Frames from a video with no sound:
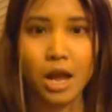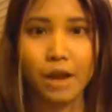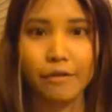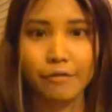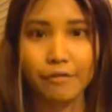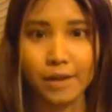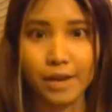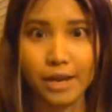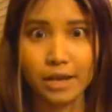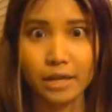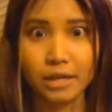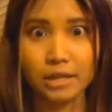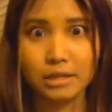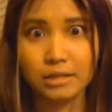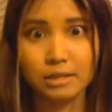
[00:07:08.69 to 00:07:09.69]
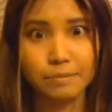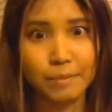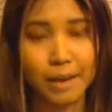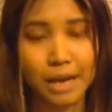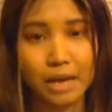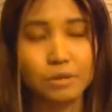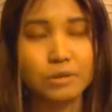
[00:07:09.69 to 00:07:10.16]
a friend, a
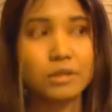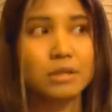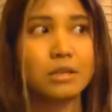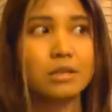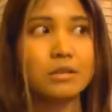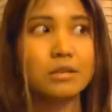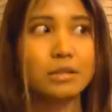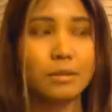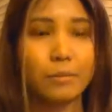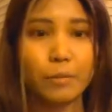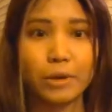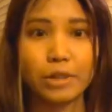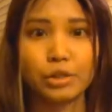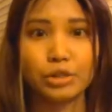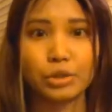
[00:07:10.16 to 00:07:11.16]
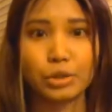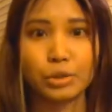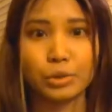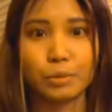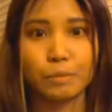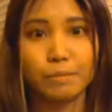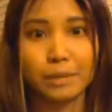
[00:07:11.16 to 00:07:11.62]
spouse, someone
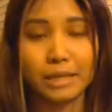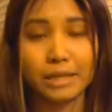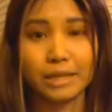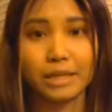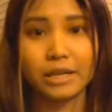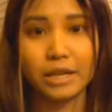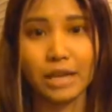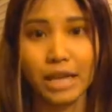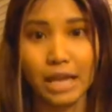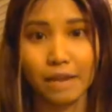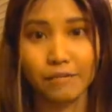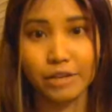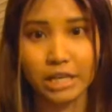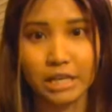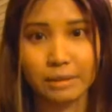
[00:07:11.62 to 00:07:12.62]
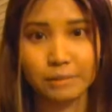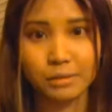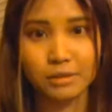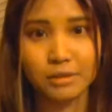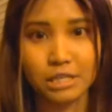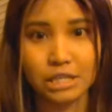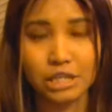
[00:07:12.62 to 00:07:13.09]
to be there at every chemo
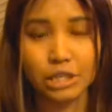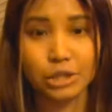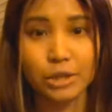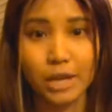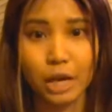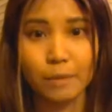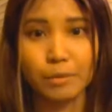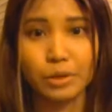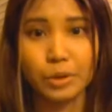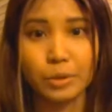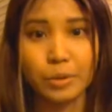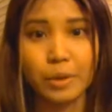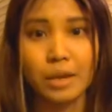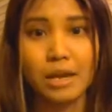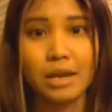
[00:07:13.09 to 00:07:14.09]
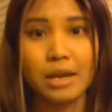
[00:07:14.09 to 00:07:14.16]
session to help you